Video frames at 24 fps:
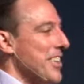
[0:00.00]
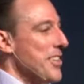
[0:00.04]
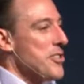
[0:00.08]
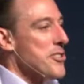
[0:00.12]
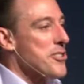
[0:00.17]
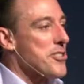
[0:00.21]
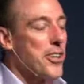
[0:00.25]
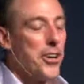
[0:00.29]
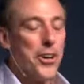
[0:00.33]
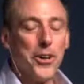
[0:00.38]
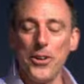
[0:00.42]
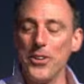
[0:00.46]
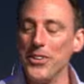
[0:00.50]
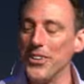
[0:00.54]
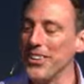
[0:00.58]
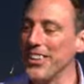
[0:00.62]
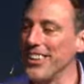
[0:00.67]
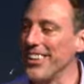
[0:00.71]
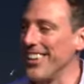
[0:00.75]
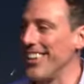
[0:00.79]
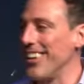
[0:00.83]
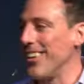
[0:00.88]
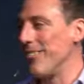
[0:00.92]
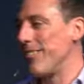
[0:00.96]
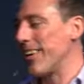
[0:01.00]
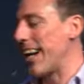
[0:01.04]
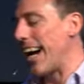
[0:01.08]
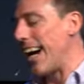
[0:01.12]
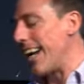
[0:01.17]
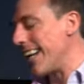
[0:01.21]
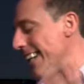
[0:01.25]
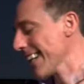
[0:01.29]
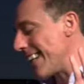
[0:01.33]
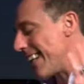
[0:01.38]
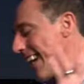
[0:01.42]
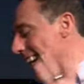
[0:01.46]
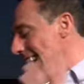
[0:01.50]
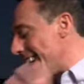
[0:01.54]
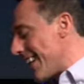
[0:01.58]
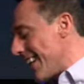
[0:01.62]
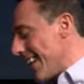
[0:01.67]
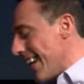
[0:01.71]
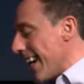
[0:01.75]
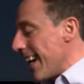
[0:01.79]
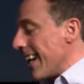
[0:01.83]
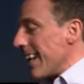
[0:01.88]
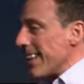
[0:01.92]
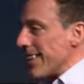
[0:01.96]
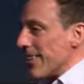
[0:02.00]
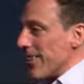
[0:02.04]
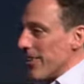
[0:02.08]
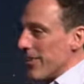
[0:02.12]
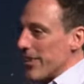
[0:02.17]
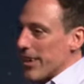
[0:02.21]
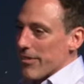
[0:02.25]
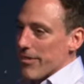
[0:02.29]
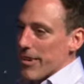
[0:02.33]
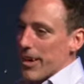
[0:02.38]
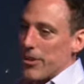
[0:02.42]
So, you know, but I didn't get it yet, you know, whatever.